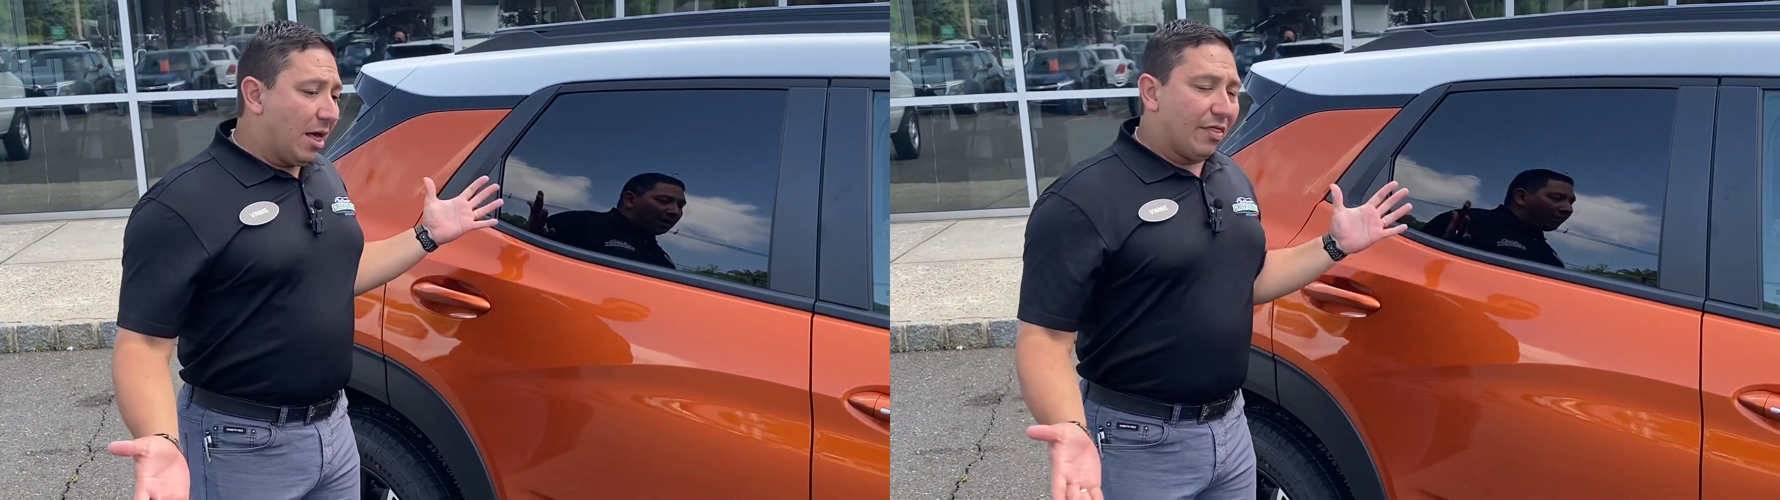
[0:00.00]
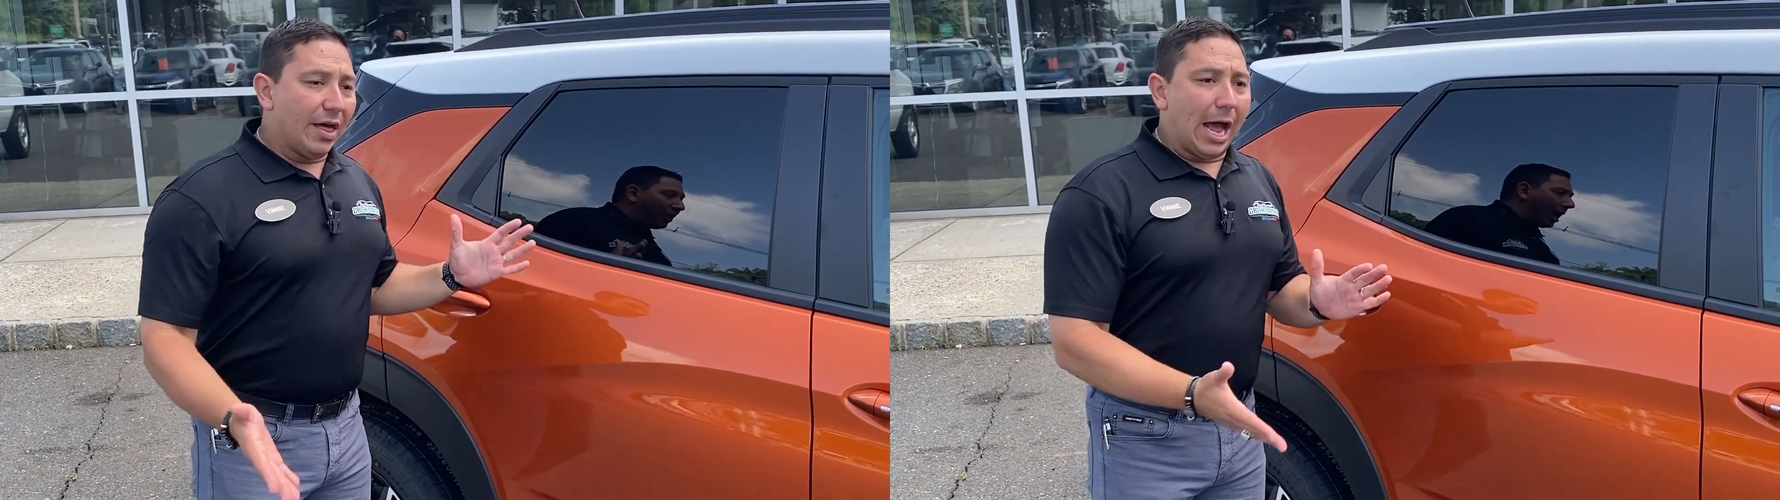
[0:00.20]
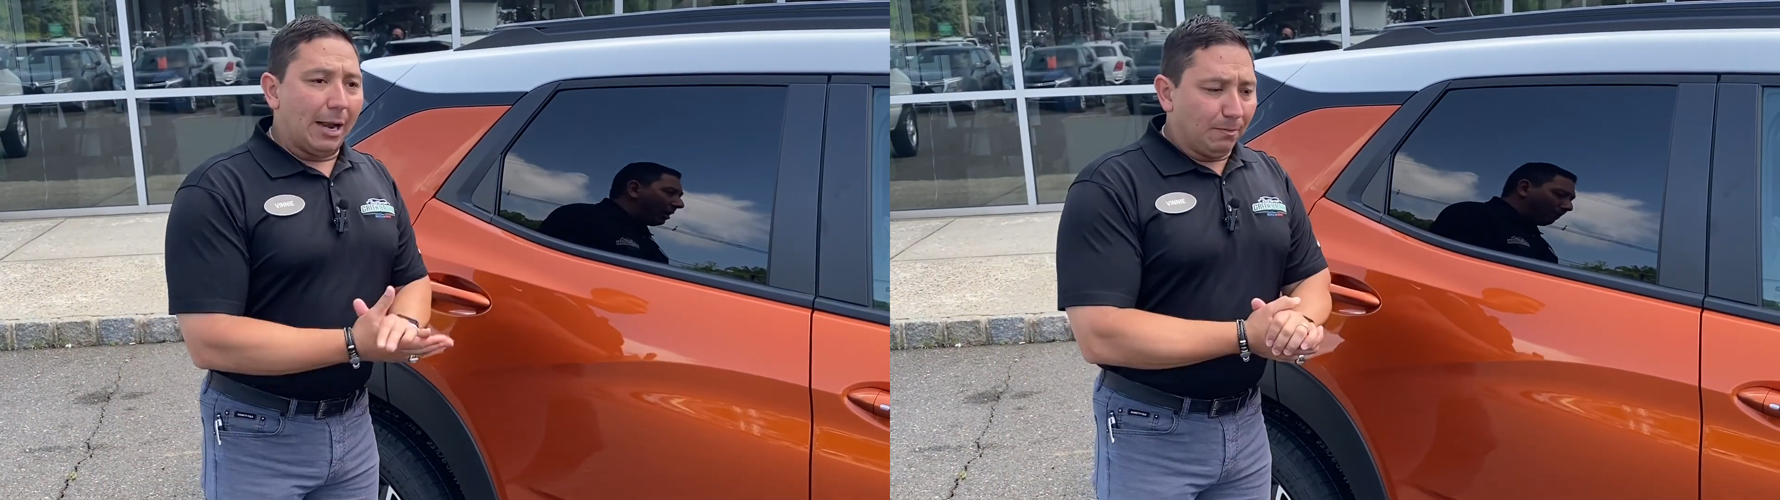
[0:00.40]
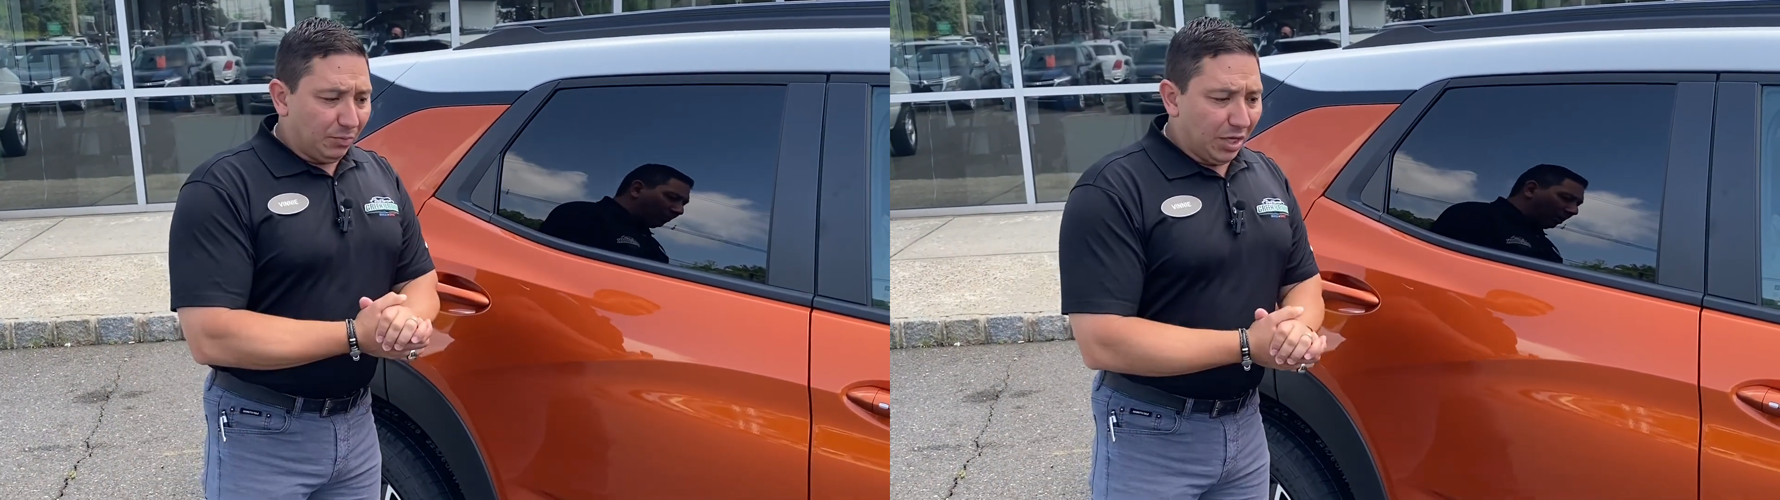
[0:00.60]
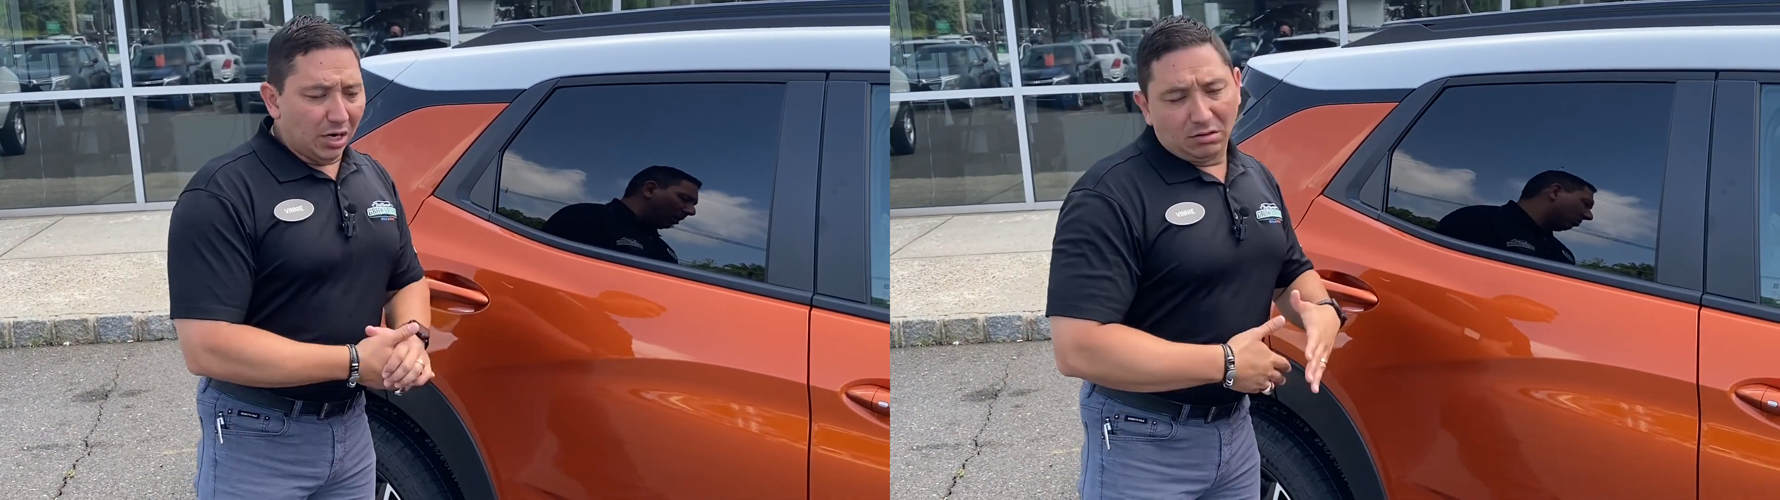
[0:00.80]
that
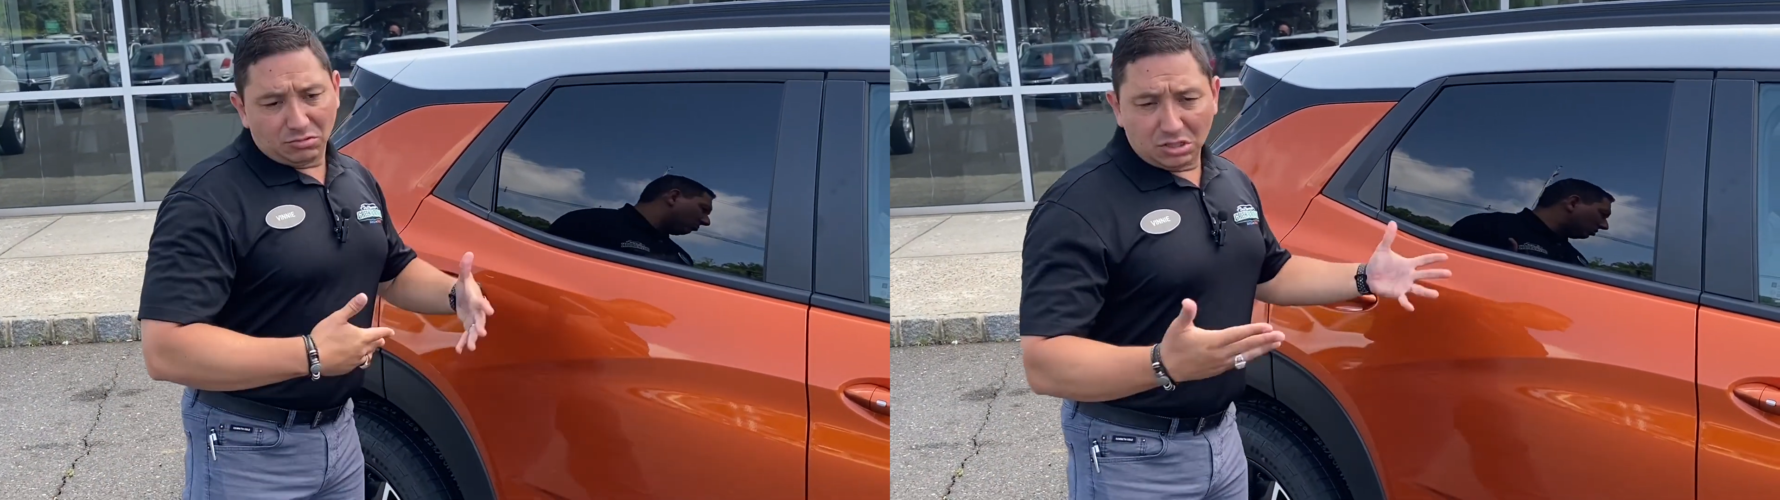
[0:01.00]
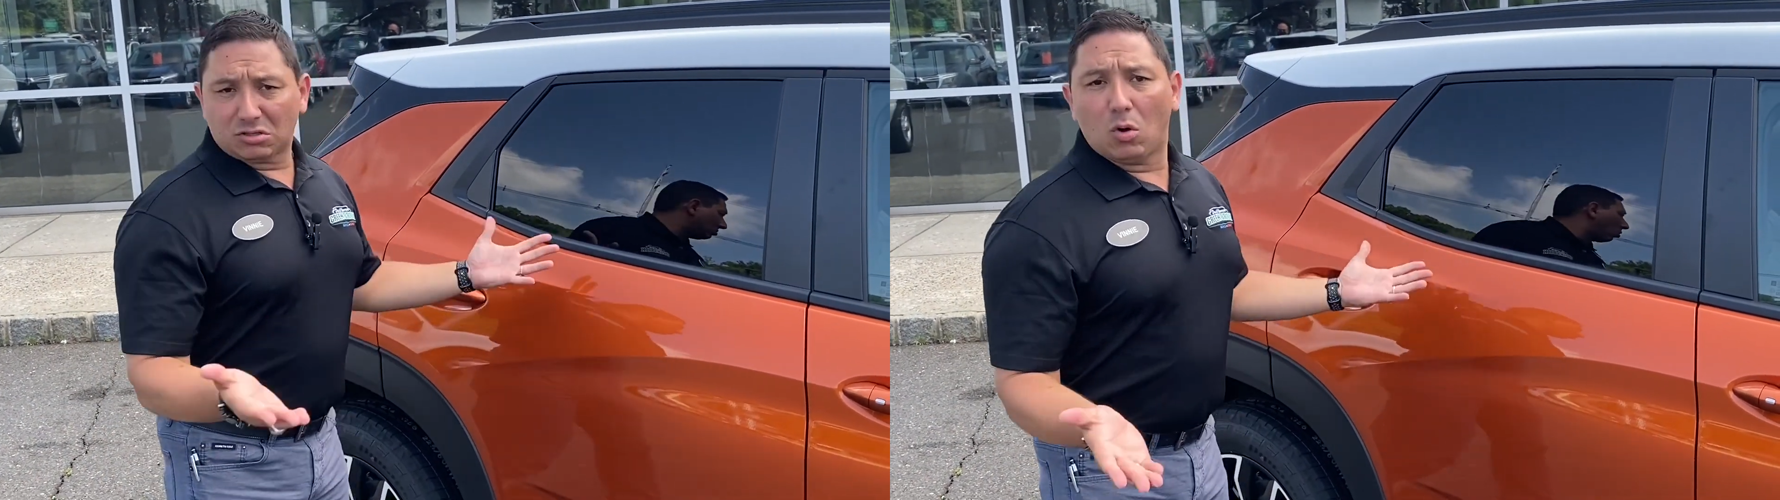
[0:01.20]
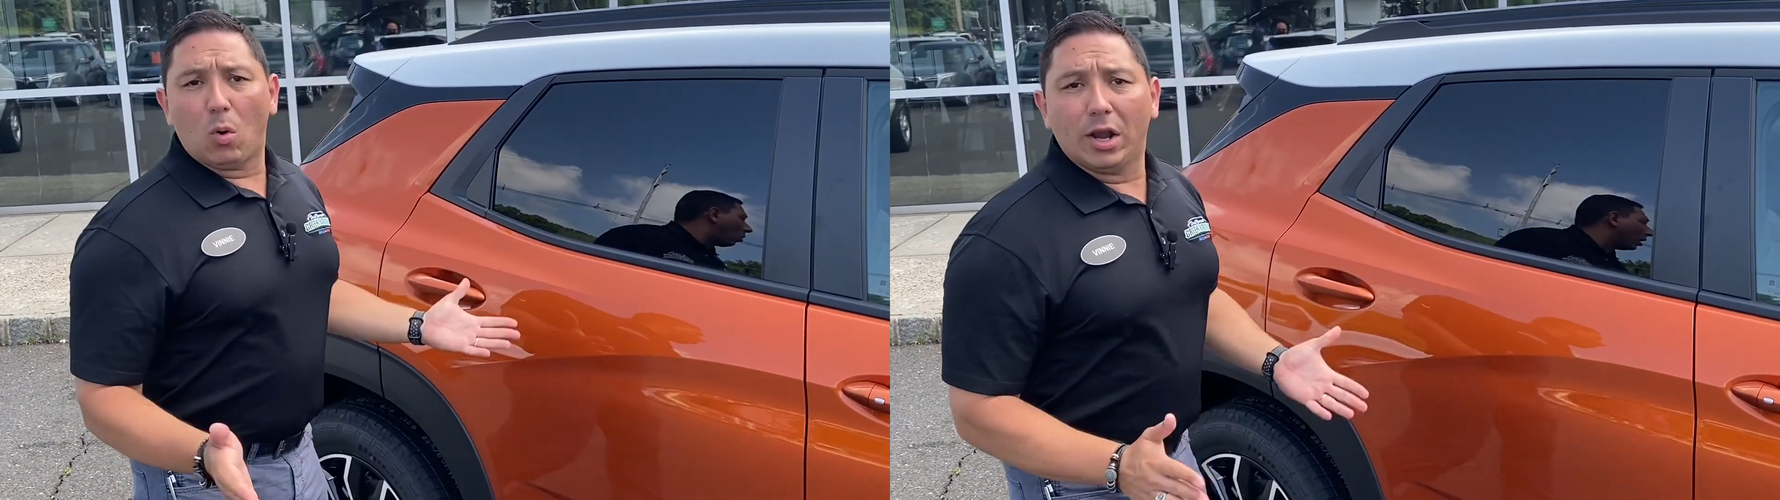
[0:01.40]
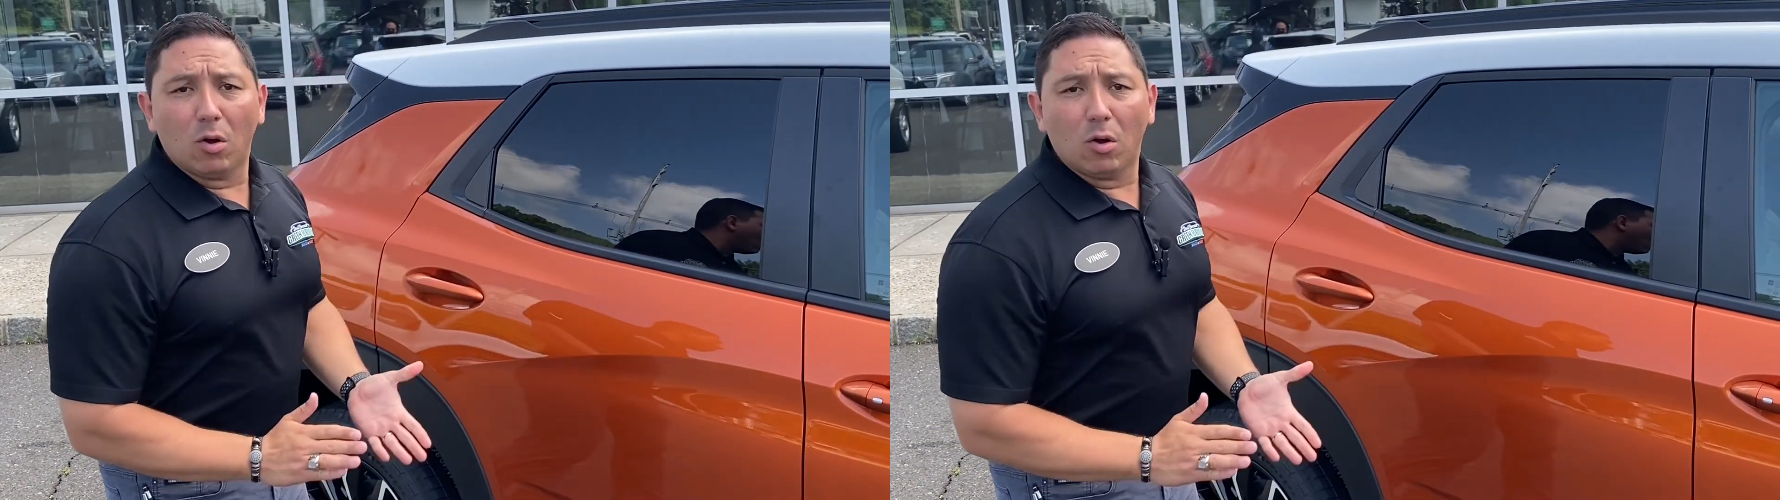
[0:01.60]
you know just don't want